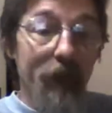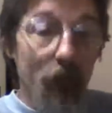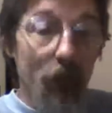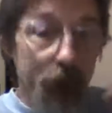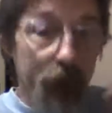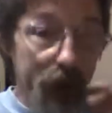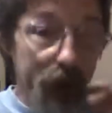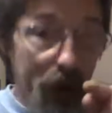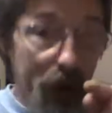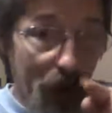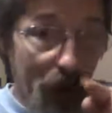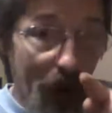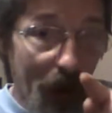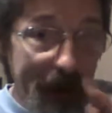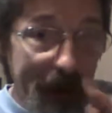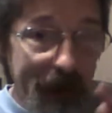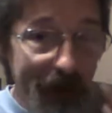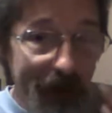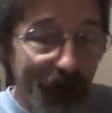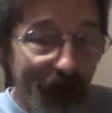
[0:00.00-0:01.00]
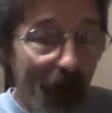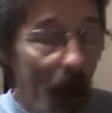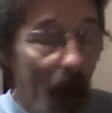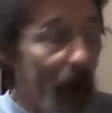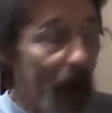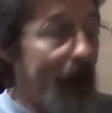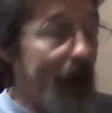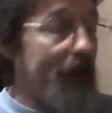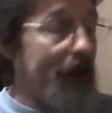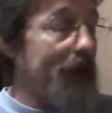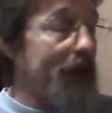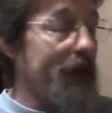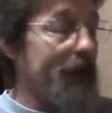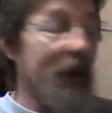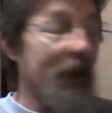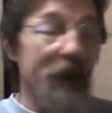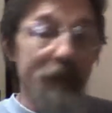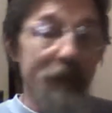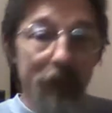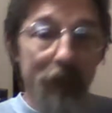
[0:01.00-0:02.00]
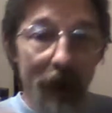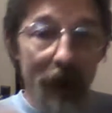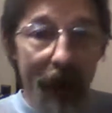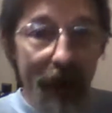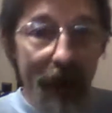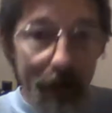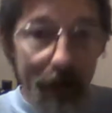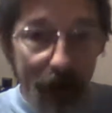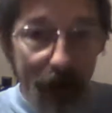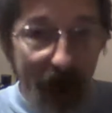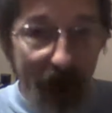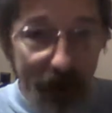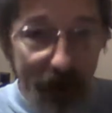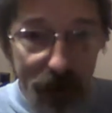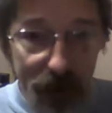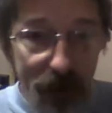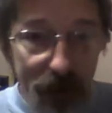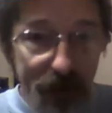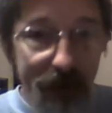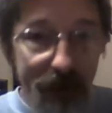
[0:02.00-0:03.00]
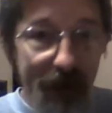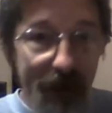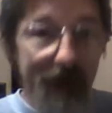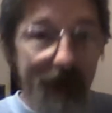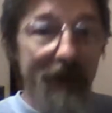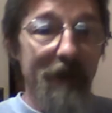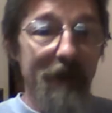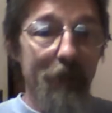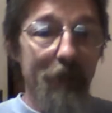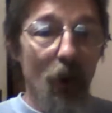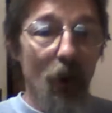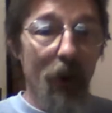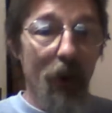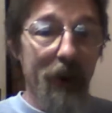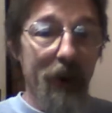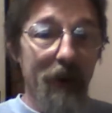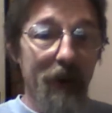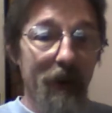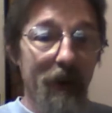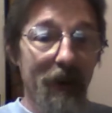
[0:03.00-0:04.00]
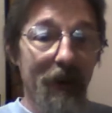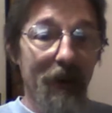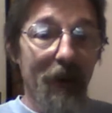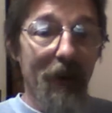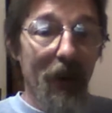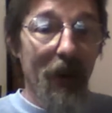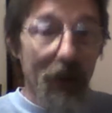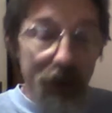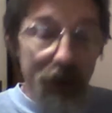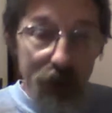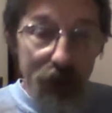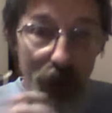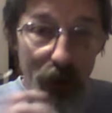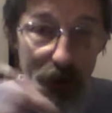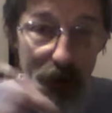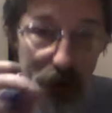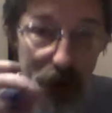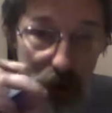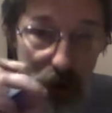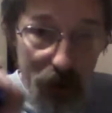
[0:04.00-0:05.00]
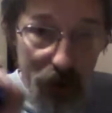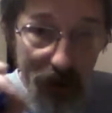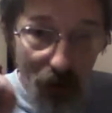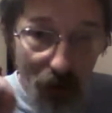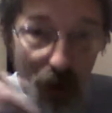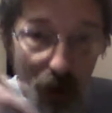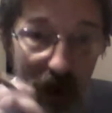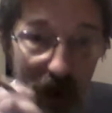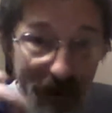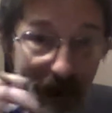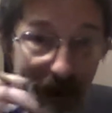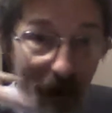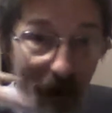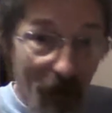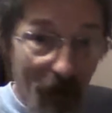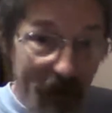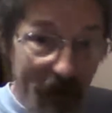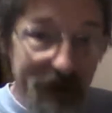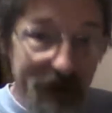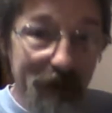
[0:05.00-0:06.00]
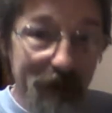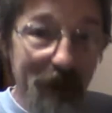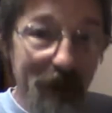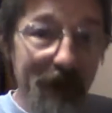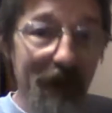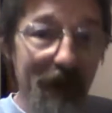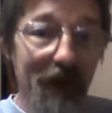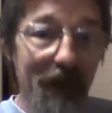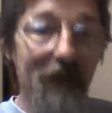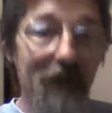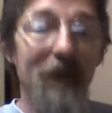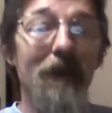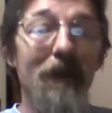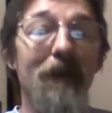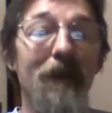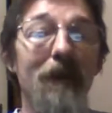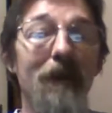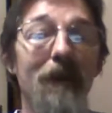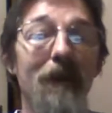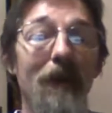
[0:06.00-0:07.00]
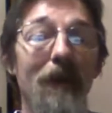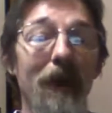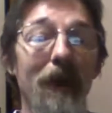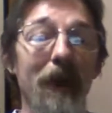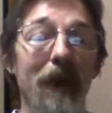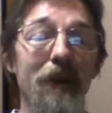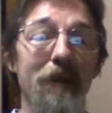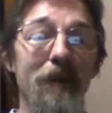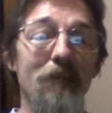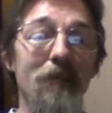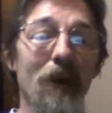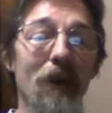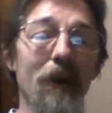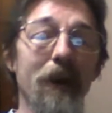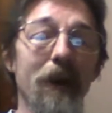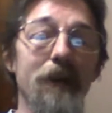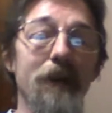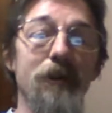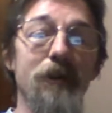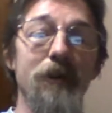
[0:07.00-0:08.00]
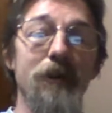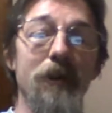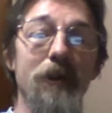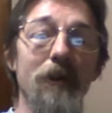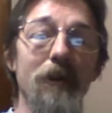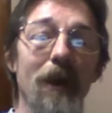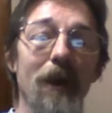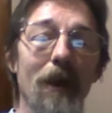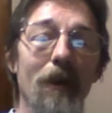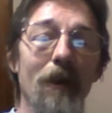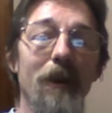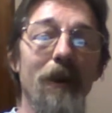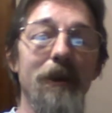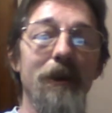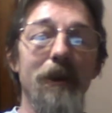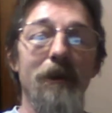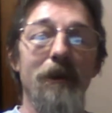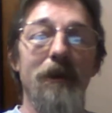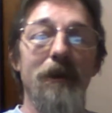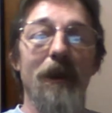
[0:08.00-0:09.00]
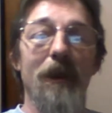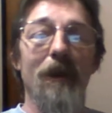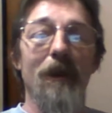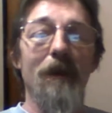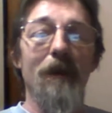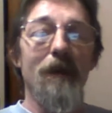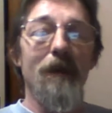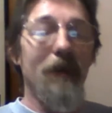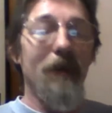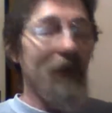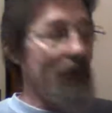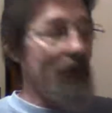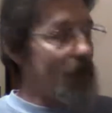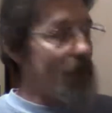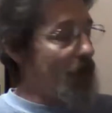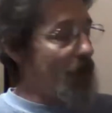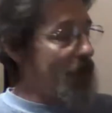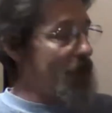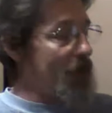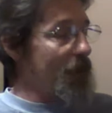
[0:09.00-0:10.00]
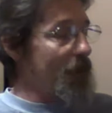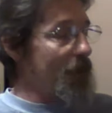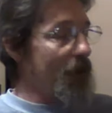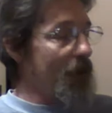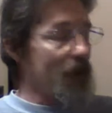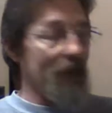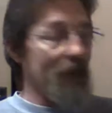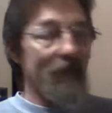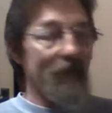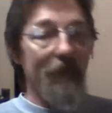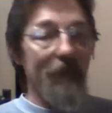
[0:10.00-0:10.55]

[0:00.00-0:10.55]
You're going to find there's blank pages in the book so that you can write that recipe down. Hey, good morning, June. How are you, dear? Welcome, welcome.